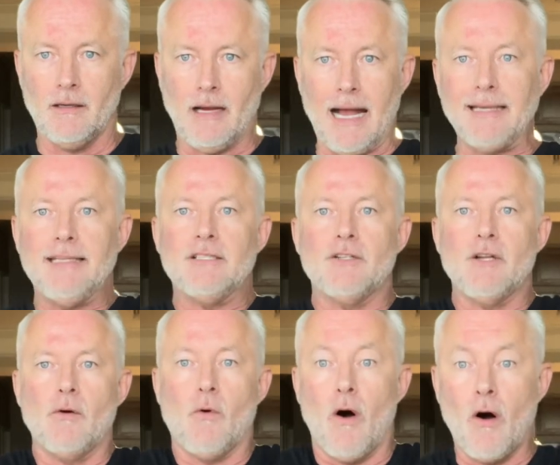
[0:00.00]
I need to
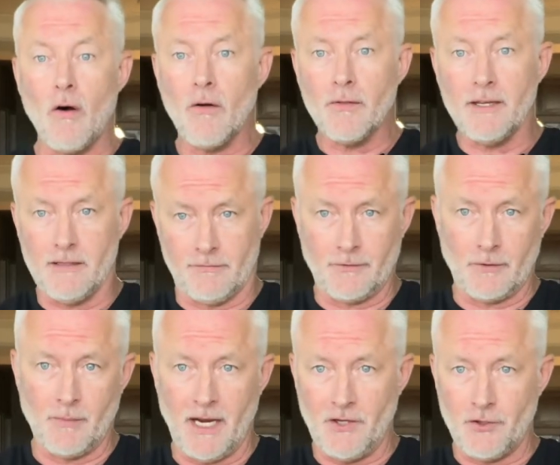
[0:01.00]
know all the
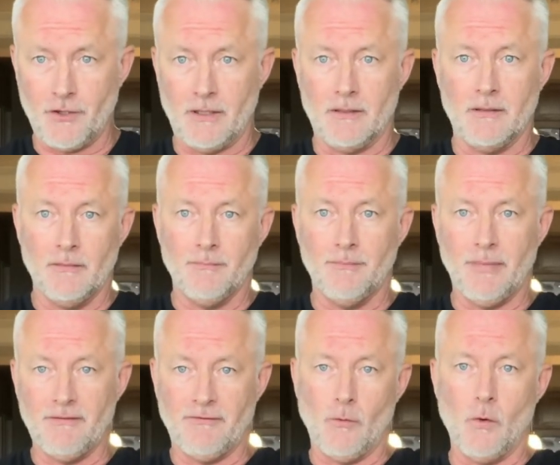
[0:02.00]
information
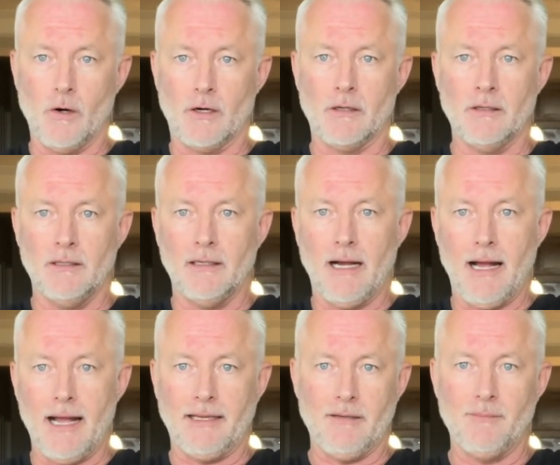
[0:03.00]
before
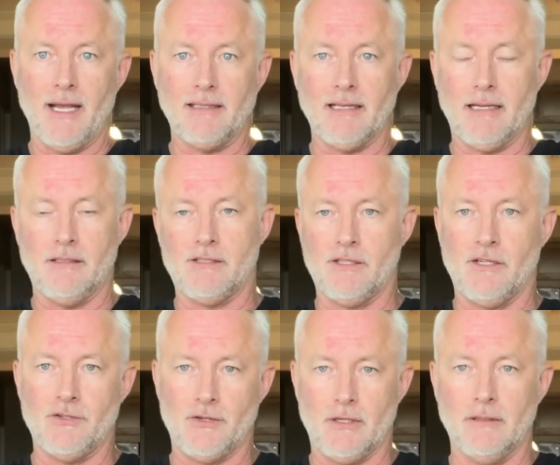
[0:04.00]
I can make that
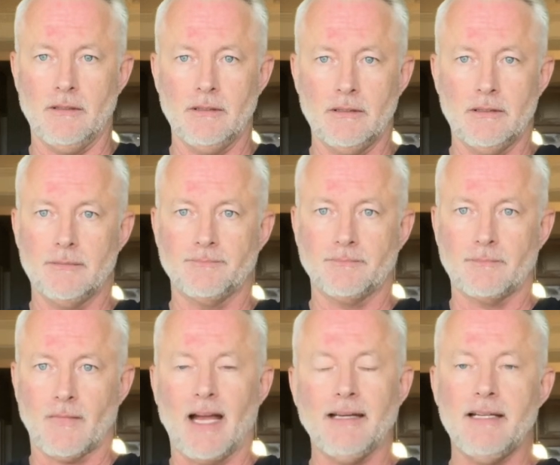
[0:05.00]
decision.
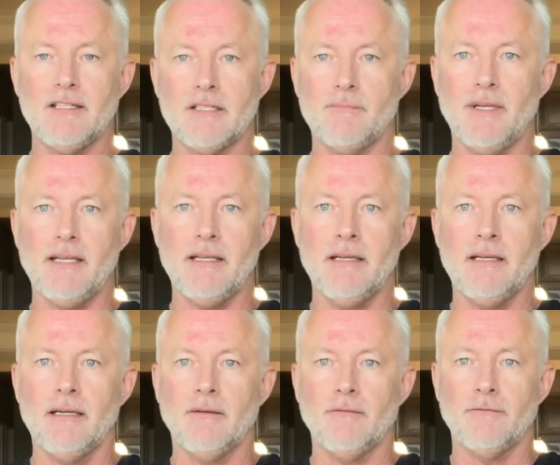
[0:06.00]
I need to be
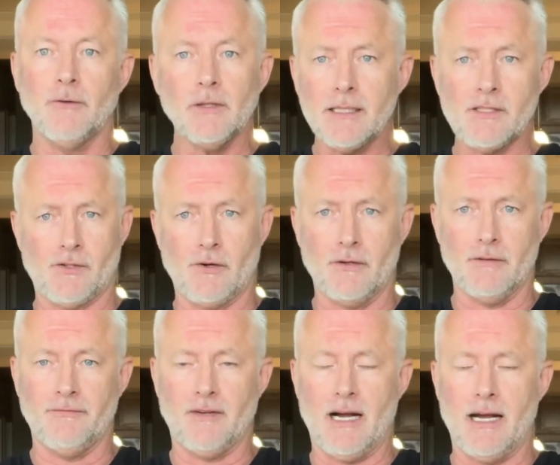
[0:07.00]
fully
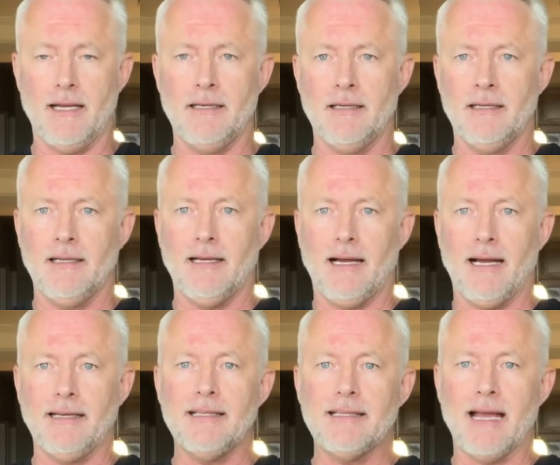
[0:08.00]
certified.
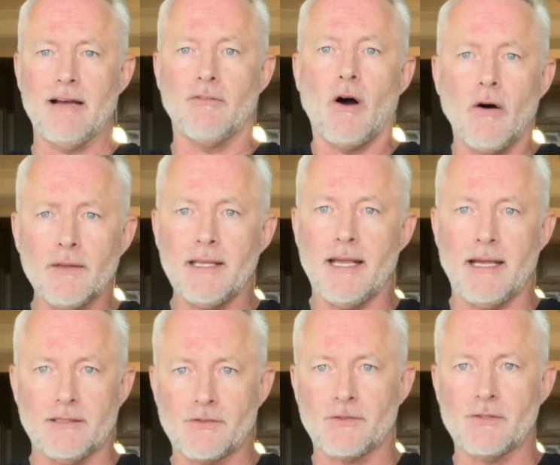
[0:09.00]
I need to have all the
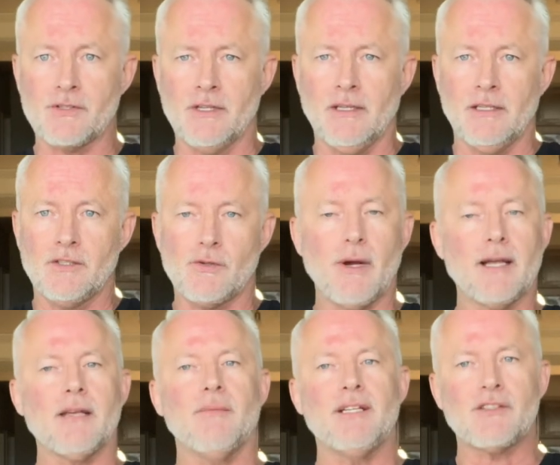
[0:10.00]
answers so I
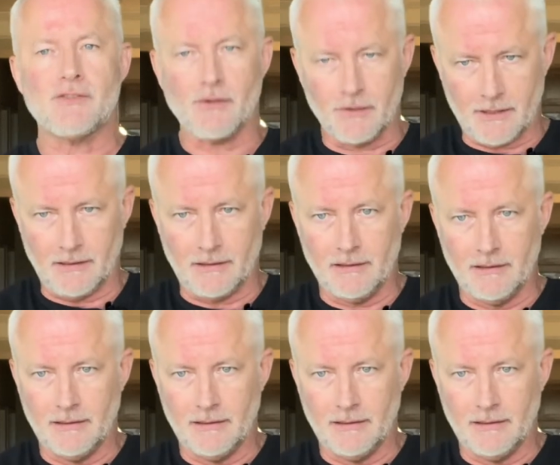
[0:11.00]
can be certain